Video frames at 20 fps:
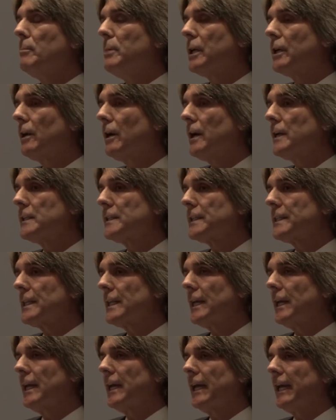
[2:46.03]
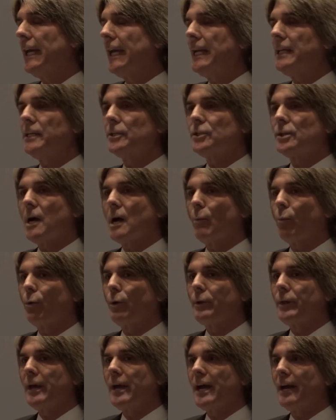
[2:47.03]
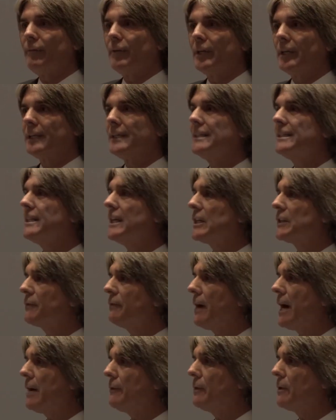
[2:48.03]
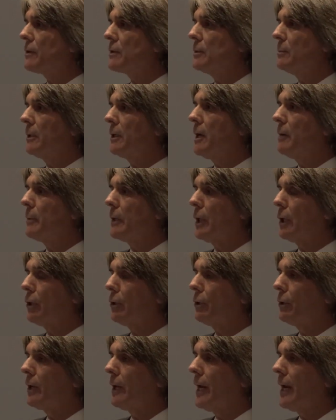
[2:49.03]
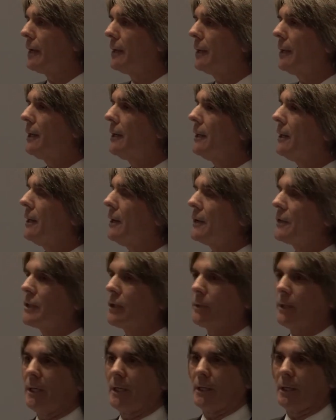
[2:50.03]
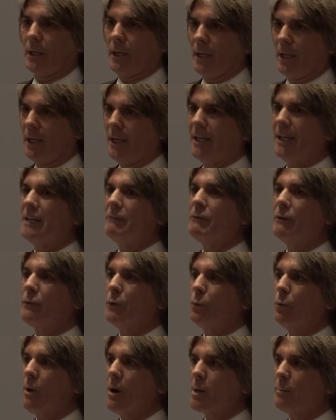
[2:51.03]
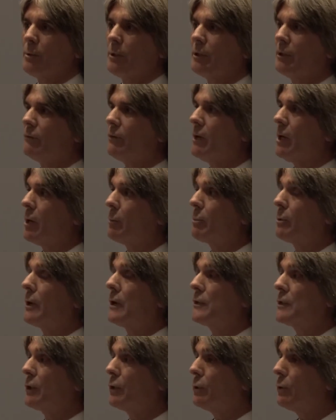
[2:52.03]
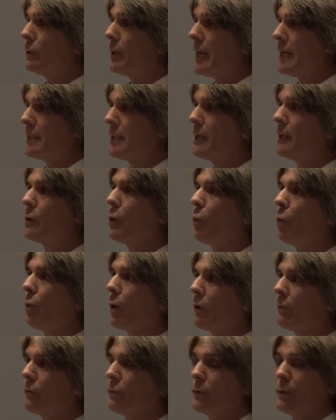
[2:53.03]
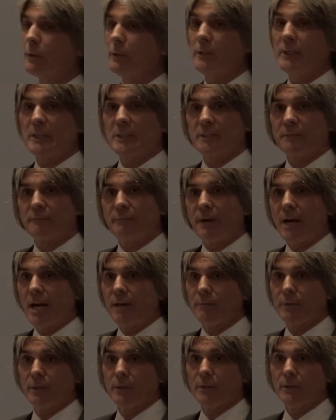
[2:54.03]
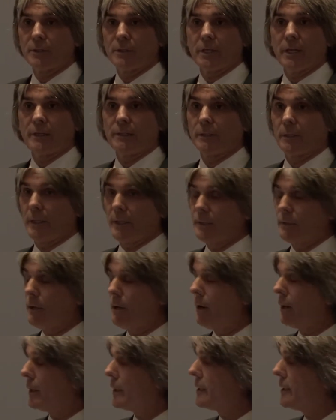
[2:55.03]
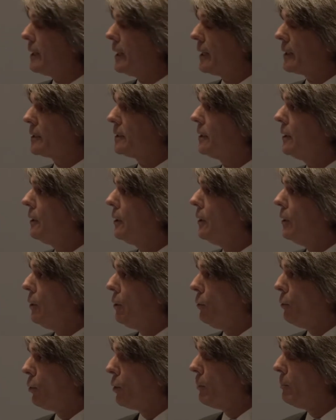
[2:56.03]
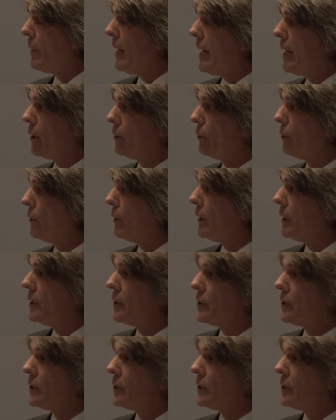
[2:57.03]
because any job worth having takes 5 years to become any good at. So even if you want to be a developer, it's a good idea to work for at least the 5 years as an architect or a banker or an